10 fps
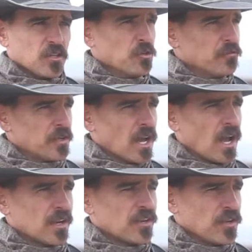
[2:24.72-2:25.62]
You've
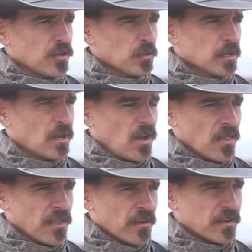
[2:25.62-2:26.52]
got to do it
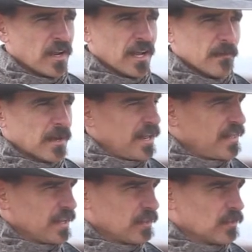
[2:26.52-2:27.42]
on their time, and I
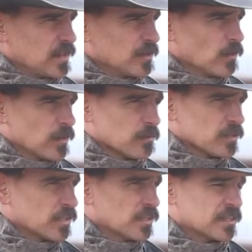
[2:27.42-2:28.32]
think Leroy
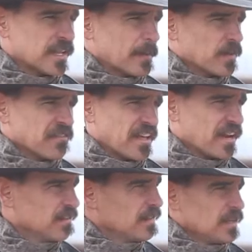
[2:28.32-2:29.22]
was a good example of
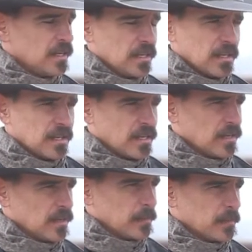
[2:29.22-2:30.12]
that.
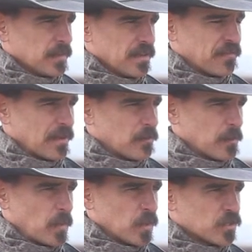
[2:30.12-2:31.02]
If I would
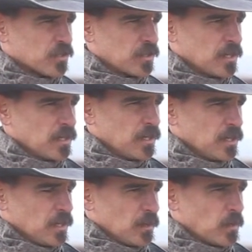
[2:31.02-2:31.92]
have
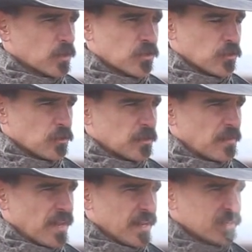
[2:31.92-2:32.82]
pushed through
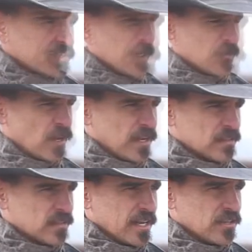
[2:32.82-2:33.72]
something and tried to
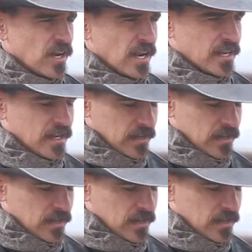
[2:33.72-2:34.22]
sidetrack